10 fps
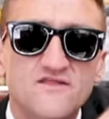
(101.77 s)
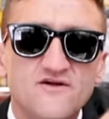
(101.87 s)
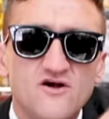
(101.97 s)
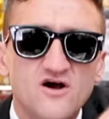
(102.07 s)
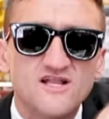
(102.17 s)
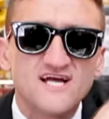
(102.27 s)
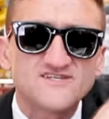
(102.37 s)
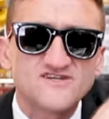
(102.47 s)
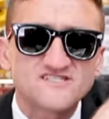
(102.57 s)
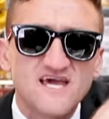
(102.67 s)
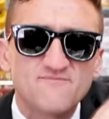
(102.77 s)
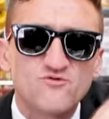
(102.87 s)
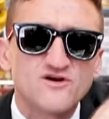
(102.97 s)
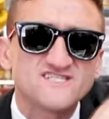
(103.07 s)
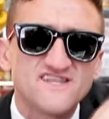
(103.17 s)
There are electric
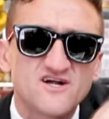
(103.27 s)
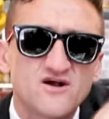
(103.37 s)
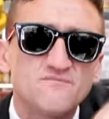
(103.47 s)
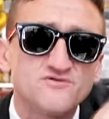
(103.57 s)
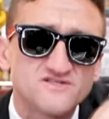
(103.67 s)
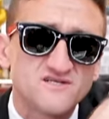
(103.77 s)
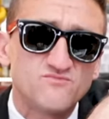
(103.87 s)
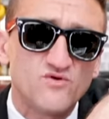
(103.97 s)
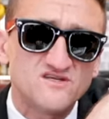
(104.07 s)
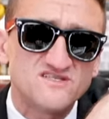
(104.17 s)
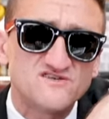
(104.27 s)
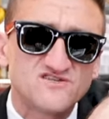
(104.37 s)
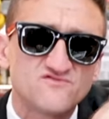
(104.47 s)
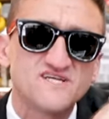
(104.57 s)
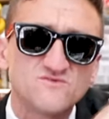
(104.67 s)
skateboards and there are boosted boards. And there's
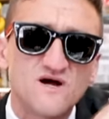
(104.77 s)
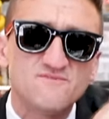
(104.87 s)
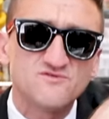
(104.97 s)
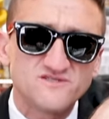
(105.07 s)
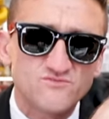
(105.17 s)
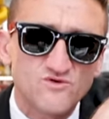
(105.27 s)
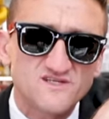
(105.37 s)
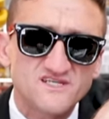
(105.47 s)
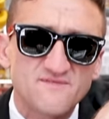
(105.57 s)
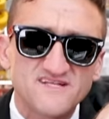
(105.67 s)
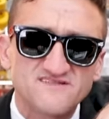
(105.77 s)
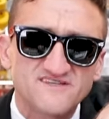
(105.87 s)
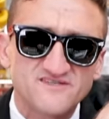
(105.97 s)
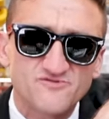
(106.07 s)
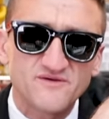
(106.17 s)
a reason why boosted boards command
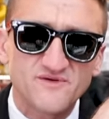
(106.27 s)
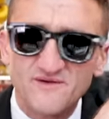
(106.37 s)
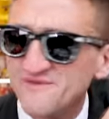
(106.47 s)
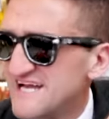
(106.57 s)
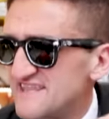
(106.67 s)
such a premium.